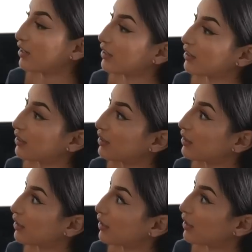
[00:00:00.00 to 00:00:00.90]

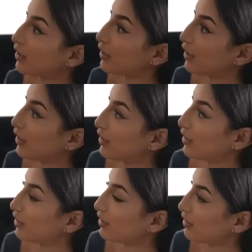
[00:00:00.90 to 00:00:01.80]

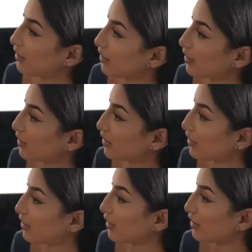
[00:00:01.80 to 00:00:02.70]

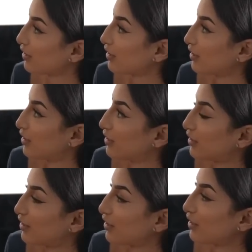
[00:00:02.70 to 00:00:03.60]

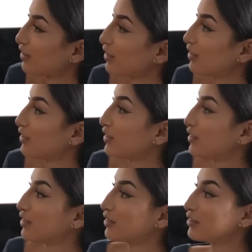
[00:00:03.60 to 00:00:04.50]

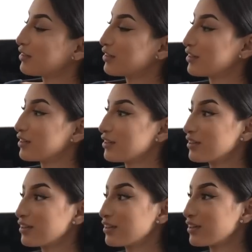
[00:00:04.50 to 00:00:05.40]

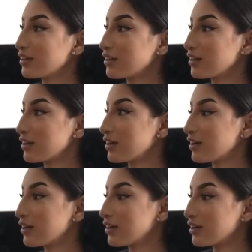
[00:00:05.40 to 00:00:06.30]
This person isn't speaking.